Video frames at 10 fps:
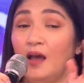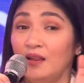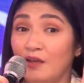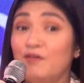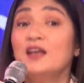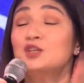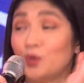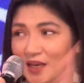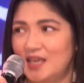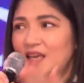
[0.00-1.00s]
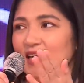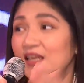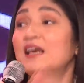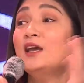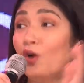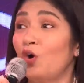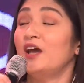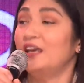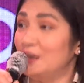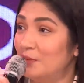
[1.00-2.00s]
And eventually, naging
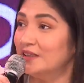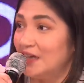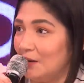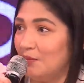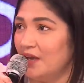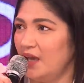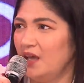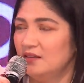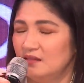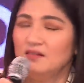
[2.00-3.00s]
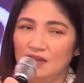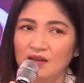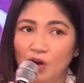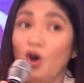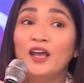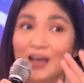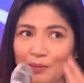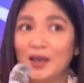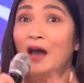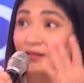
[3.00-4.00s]
okay naman kami. And okay
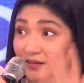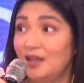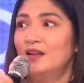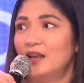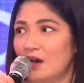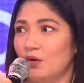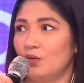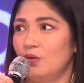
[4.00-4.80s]
kami until now.